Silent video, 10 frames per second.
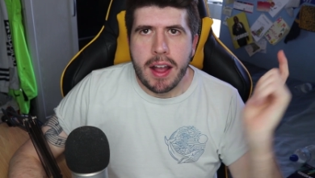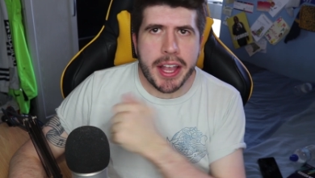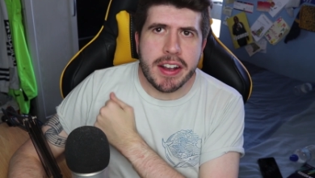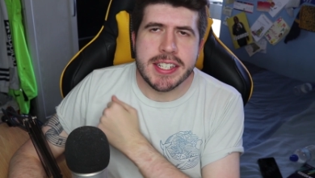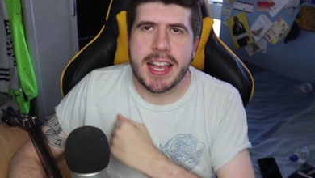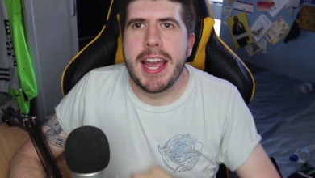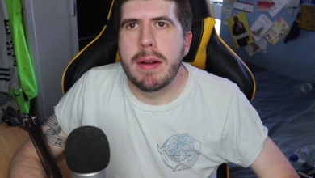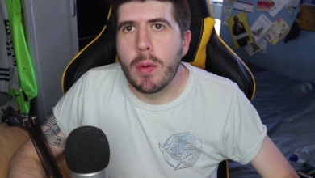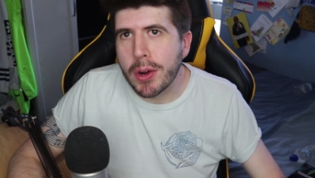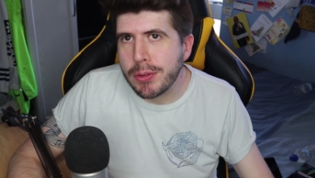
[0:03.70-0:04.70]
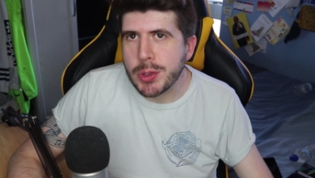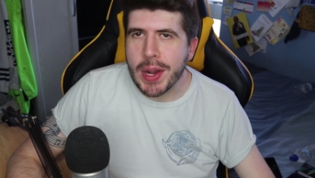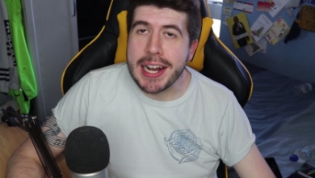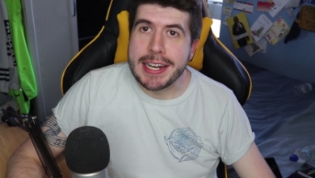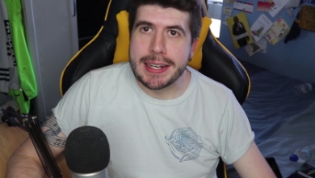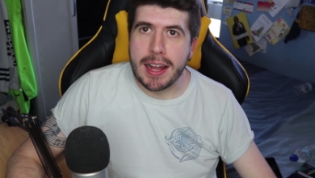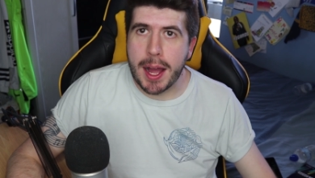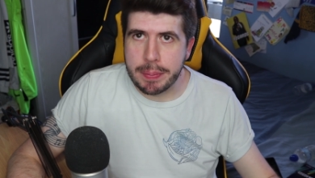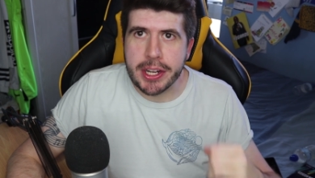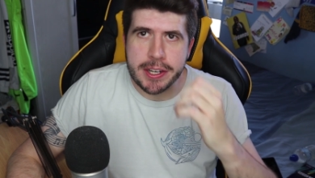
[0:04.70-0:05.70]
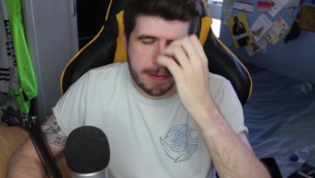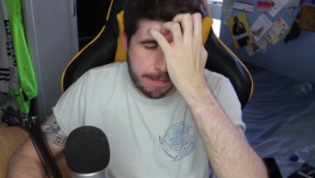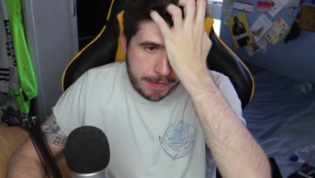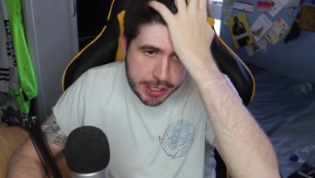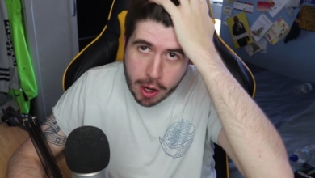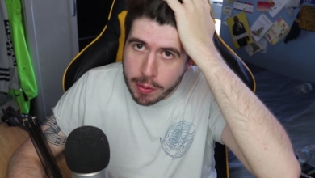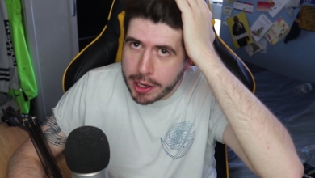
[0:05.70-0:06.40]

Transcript: Hi guys, and welcome to a little update video.